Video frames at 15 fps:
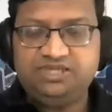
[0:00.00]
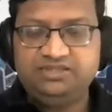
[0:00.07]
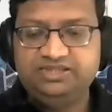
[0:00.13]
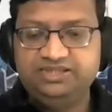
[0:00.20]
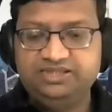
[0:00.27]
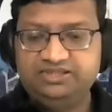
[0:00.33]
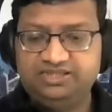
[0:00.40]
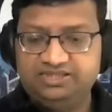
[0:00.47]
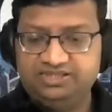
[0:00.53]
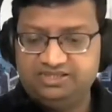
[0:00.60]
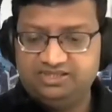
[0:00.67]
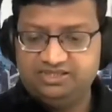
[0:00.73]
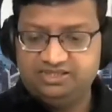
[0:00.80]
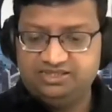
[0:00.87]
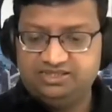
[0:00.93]

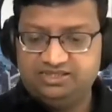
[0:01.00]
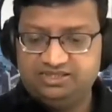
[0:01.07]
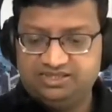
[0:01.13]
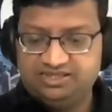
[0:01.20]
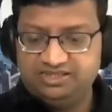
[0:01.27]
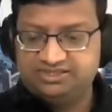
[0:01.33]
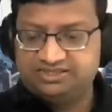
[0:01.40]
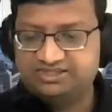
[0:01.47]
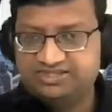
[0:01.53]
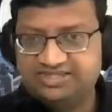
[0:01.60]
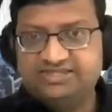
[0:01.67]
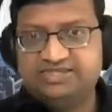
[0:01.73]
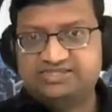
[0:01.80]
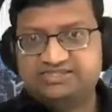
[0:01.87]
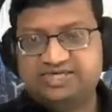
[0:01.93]

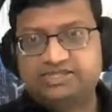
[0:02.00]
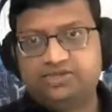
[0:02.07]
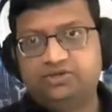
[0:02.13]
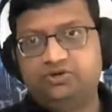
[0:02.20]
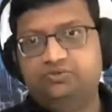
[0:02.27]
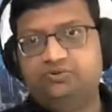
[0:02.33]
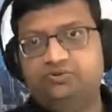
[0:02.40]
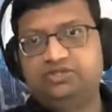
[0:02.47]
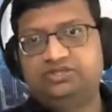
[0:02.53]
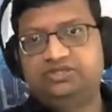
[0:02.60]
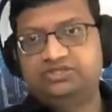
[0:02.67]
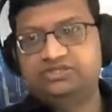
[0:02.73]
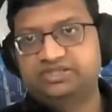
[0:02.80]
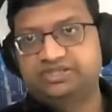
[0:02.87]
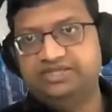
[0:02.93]
thing is that
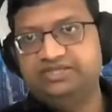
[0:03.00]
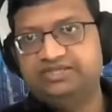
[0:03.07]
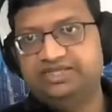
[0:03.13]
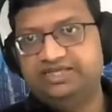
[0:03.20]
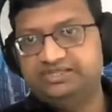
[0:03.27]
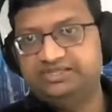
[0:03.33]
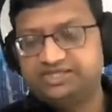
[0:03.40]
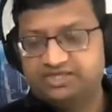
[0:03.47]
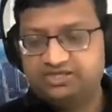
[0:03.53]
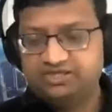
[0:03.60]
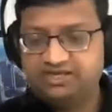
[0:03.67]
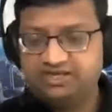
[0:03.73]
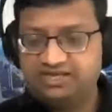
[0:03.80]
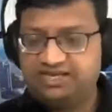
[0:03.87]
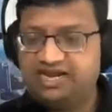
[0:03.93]
there are certain things that
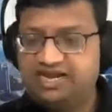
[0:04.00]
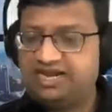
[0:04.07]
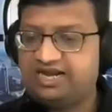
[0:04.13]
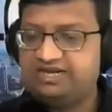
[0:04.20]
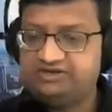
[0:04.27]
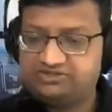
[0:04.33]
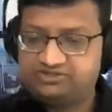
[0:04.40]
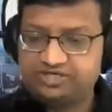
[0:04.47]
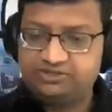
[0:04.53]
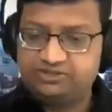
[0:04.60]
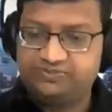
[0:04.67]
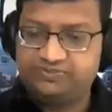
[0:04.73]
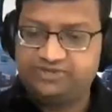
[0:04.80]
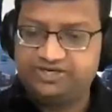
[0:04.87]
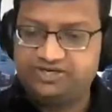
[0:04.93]
I try
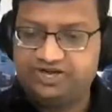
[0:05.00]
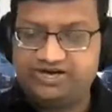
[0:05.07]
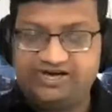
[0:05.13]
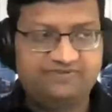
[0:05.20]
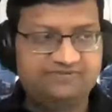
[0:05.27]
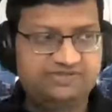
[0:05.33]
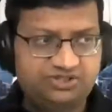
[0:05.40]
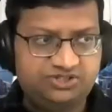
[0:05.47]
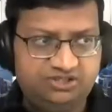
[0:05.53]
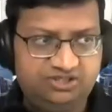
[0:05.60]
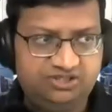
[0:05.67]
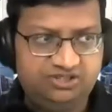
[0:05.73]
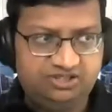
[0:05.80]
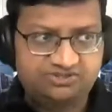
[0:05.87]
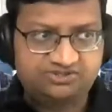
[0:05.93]
to bring on, and I was actually
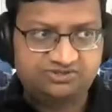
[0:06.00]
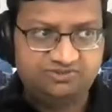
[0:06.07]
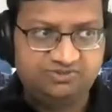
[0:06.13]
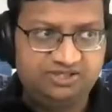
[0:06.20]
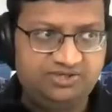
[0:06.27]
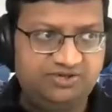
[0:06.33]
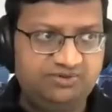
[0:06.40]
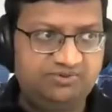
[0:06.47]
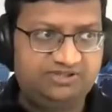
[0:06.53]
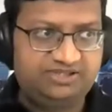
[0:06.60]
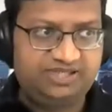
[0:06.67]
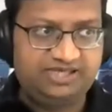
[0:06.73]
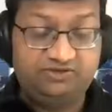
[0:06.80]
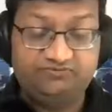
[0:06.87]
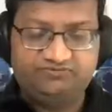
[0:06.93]
also thank
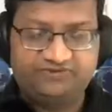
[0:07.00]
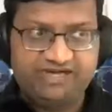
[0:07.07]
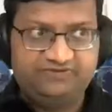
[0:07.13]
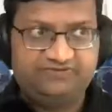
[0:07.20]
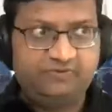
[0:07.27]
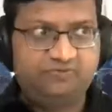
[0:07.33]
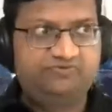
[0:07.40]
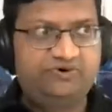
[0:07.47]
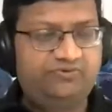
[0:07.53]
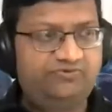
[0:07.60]
you, Frank, for